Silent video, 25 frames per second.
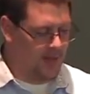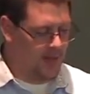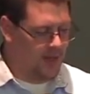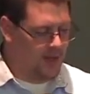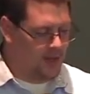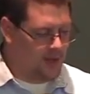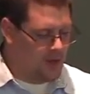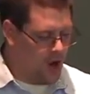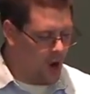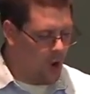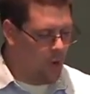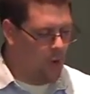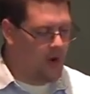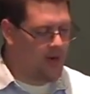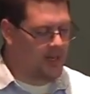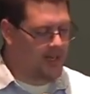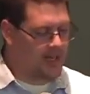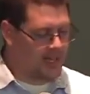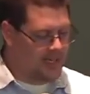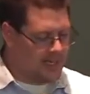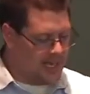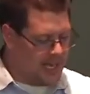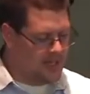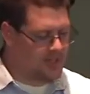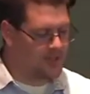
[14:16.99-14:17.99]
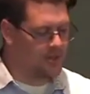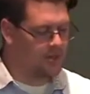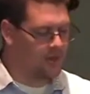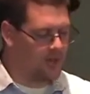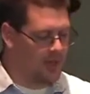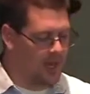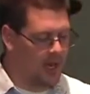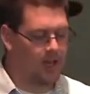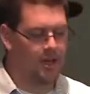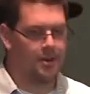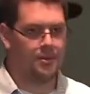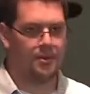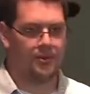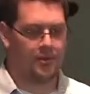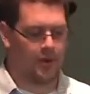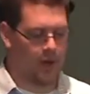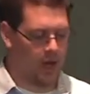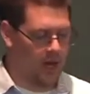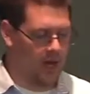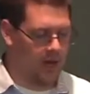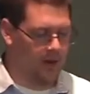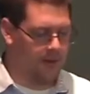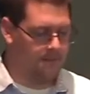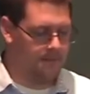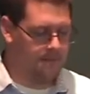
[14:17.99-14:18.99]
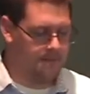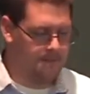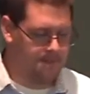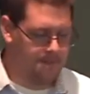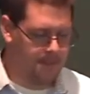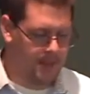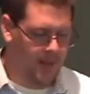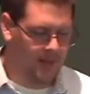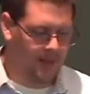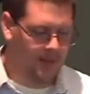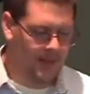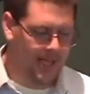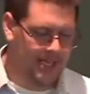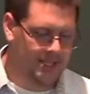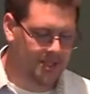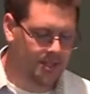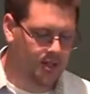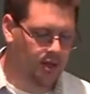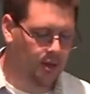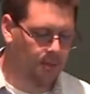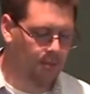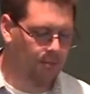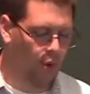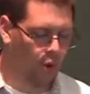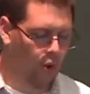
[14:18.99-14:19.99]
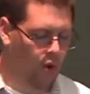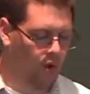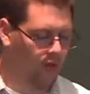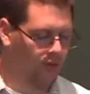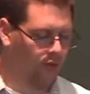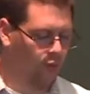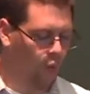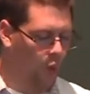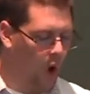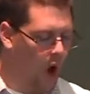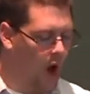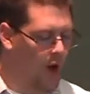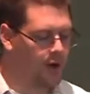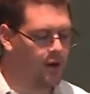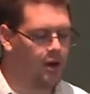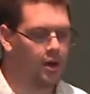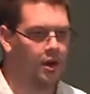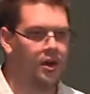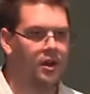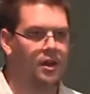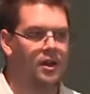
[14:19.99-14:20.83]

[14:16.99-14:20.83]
no one can enter the kingdom of God unless they're born of water